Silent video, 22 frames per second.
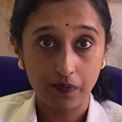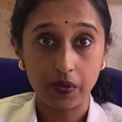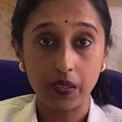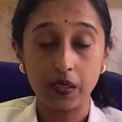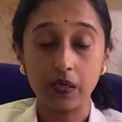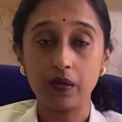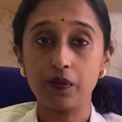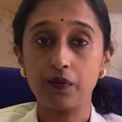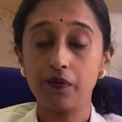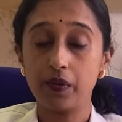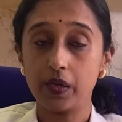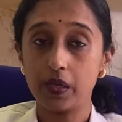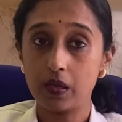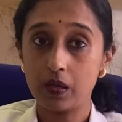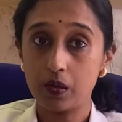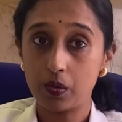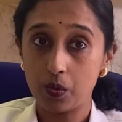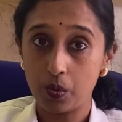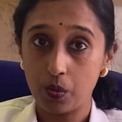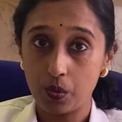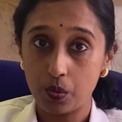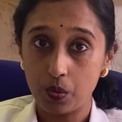feeling very
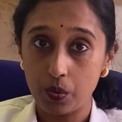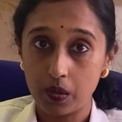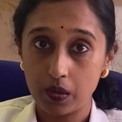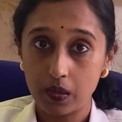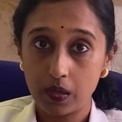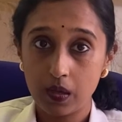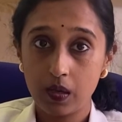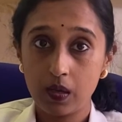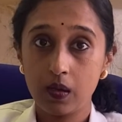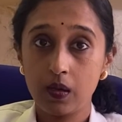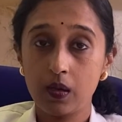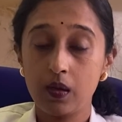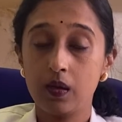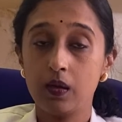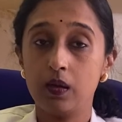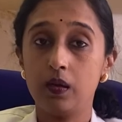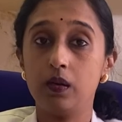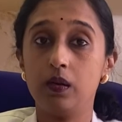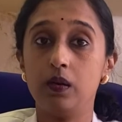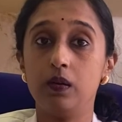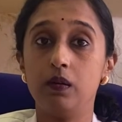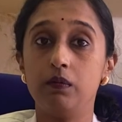cold,
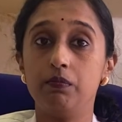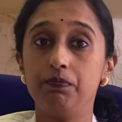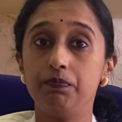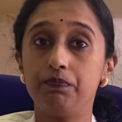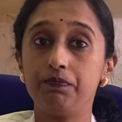uh,